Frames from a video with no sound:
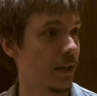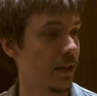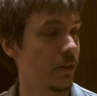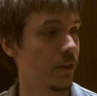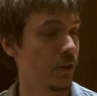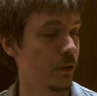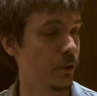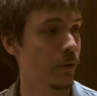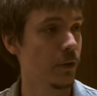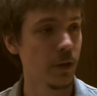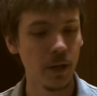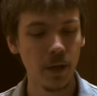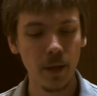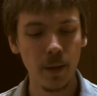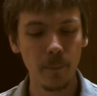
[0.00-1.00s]
I can do.
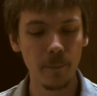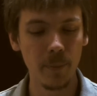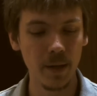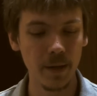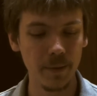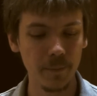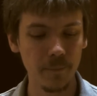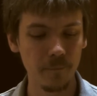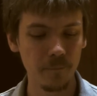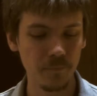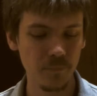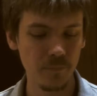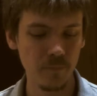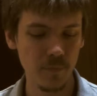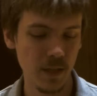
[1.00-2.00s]
Mm-hmm. But
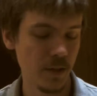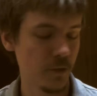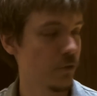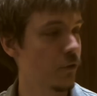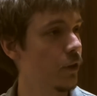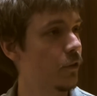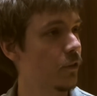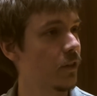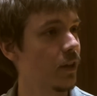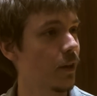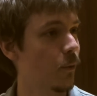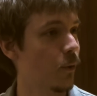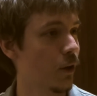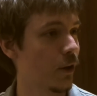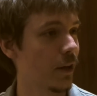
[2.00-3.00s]
initially, just get
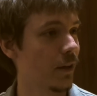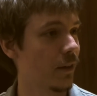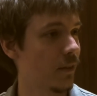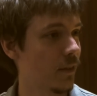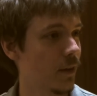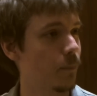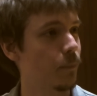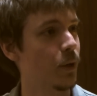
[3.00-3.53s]
it working, then